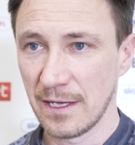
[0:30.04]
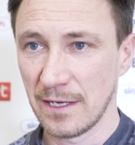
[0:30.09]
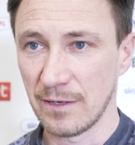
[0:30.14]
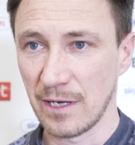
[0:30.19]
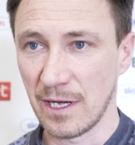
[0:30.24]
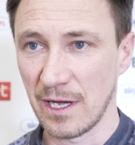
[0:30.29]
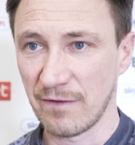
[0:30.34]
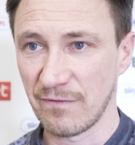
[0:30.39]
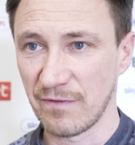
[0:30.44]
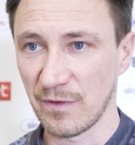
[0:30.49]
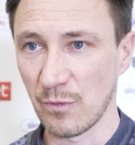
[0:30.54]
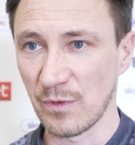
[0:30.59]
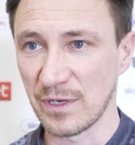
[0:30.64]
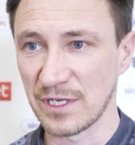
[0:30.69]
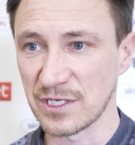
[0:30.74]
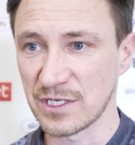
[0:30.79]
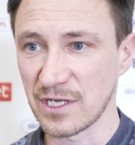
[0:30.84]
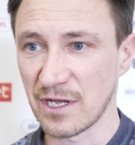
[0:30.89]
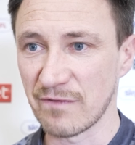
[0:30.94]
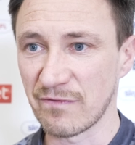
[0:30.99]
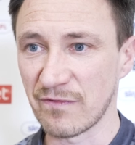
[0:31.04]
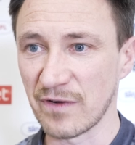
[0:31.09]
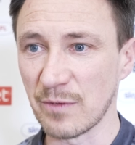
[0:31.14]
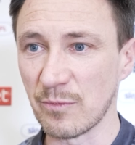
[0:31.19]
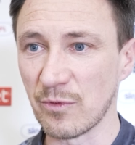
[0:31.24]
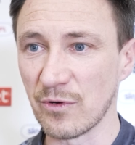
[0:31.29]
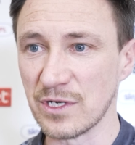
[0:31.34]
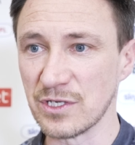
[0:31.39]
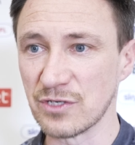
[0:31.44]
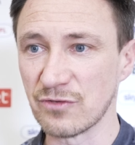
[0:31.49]
I think we deserve 3
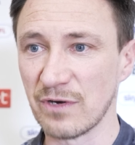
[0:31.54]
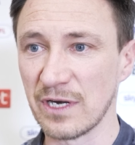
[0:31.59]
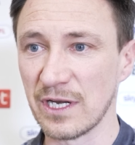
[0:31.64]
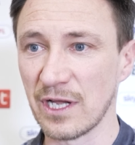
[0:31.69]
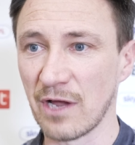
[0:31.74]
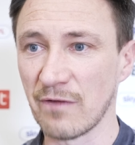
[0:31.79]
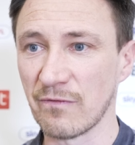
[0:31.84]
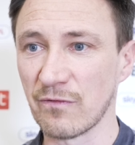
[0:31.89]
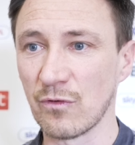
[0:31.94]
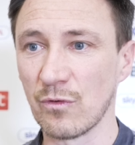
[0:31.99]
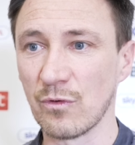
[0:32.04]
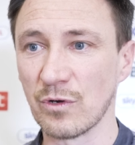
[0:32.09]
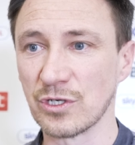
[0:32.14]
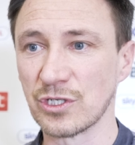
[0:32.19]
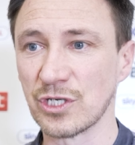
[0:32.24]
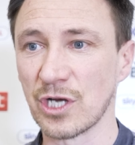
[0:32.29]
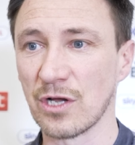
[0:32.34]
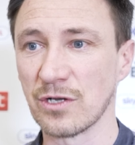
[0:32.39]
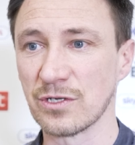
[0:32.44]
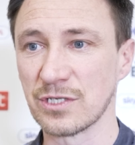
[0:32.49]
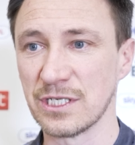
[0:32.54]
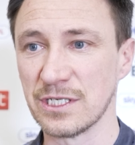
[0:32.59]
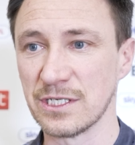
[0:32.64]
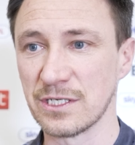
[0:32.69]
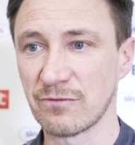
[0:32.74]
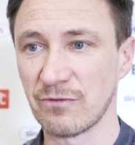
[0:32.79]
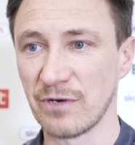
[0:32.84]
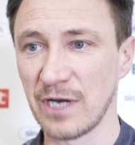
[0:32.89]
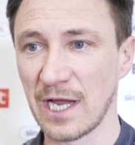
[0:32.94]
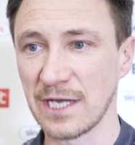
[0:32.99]
points really overall on chances
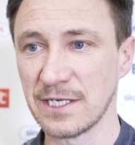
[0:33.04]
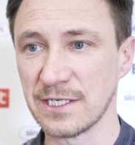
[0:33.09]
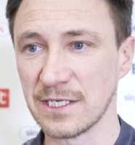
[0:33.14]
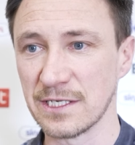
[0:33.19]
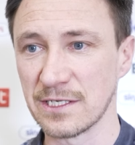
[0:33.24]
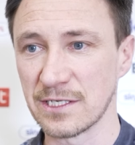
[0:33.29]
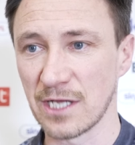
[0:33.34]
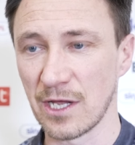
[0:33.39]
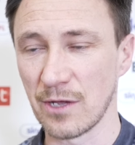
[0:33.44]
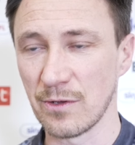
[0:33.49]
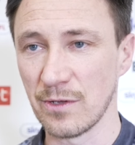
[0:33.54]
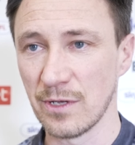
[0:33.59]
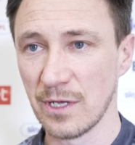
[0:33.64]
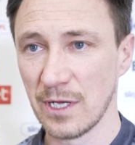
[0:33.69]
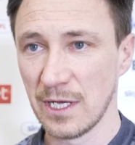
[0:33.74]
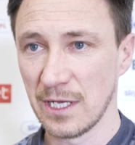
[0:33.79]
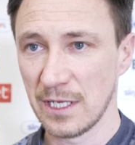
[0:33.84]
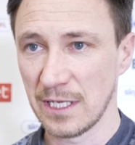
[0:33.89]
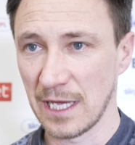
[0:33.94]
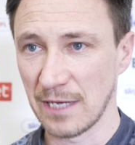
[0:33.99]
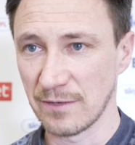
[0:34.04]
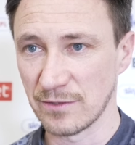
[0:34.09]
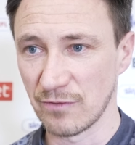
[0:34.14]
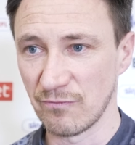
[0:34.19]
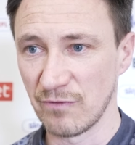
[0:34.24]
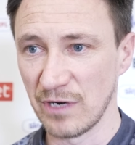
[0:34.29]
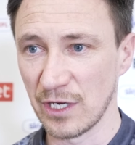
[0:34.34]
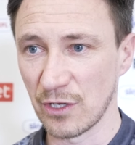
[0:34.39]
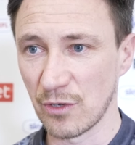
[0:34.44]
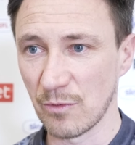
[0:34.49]
created. So yeah, it was a
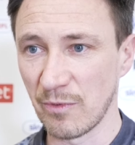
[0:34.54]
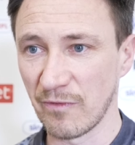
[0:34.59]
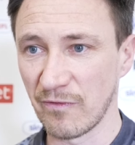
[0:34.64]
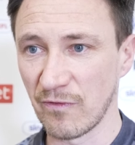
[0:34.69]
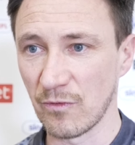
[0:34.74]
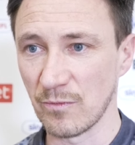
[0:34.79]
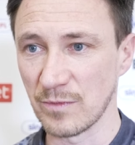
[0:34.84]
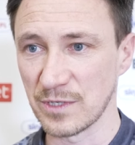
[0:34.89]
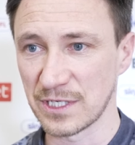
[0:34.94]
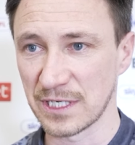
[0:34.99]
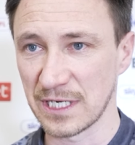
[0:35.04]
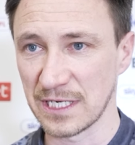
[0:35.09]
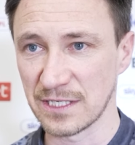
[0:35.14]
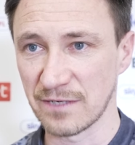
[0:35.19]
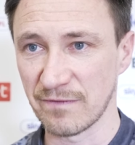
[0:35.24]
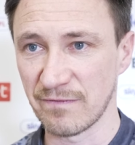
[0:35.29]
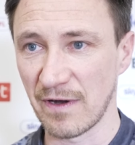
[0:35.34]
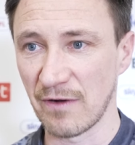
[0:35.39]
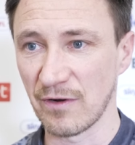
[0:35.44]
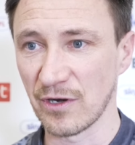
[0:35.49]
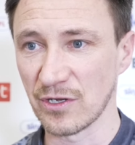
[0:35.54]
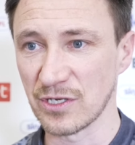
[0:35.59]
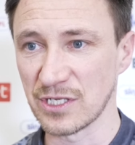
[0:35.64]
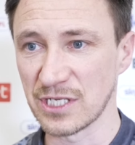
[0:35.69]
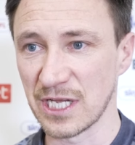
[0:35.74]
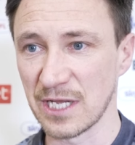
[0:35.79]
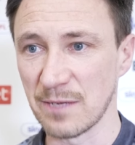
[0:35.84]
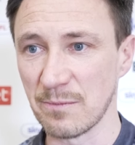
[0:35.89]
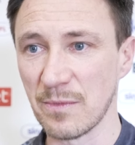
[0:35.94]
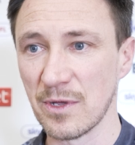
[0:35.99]
really good performance against a very good
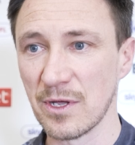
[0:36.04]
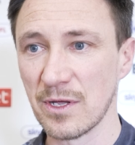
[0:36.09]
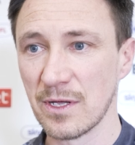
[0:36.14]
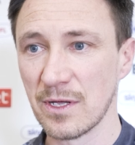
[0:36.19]
team.